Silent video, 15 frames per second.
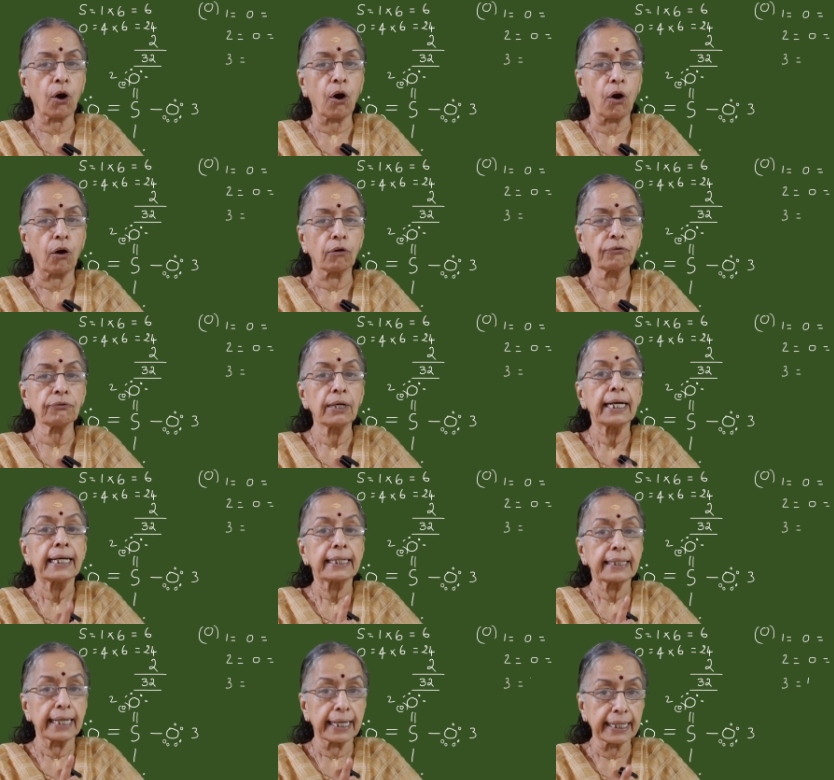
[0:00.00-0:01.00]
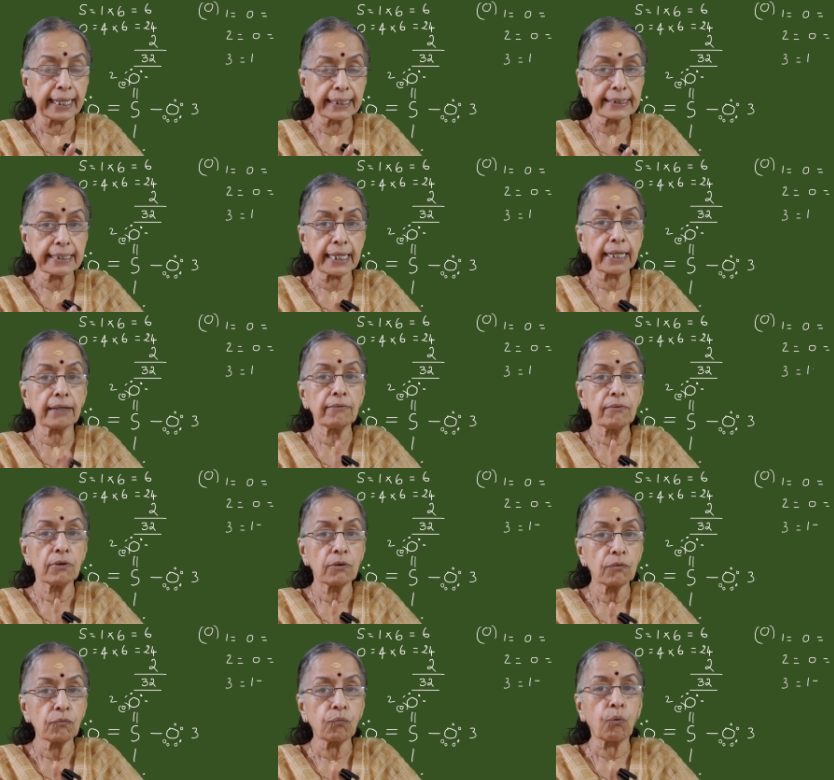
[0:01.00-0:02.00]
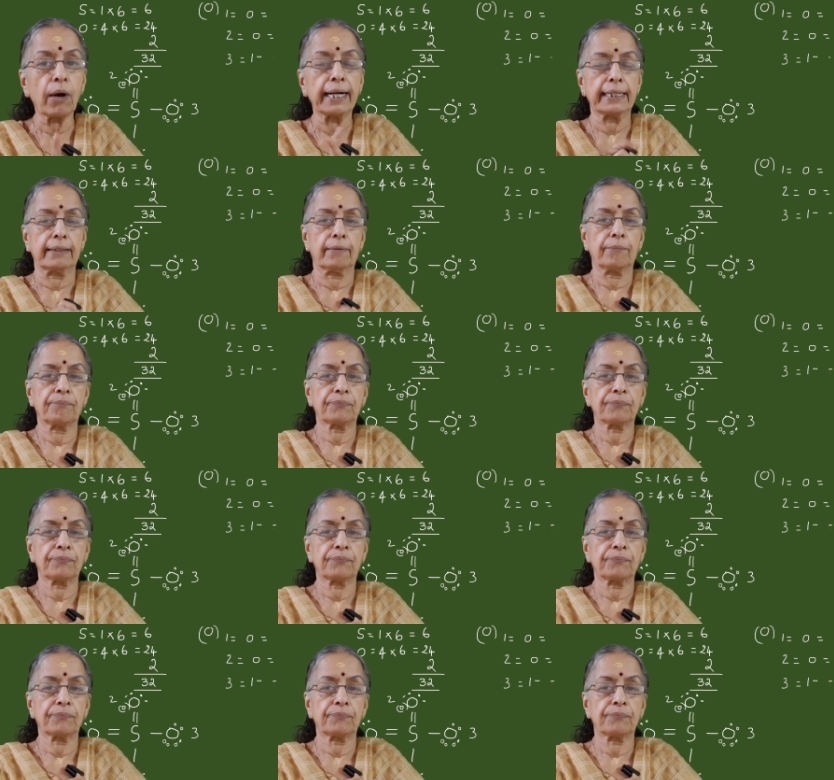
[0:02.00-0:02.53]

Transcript: of negative 1.